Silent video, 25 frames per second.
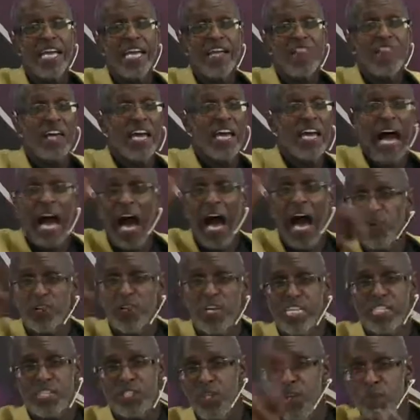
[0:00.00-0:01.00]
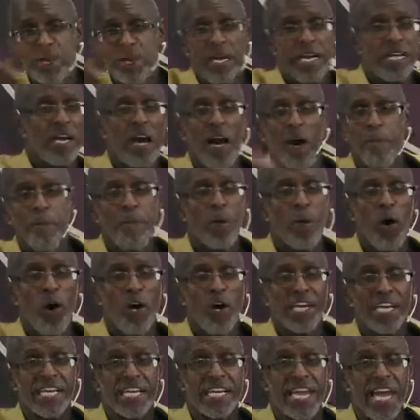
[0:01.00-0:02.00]
then how did you become born
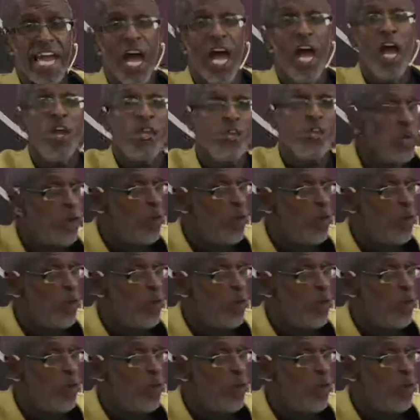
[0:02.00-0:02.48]
again? You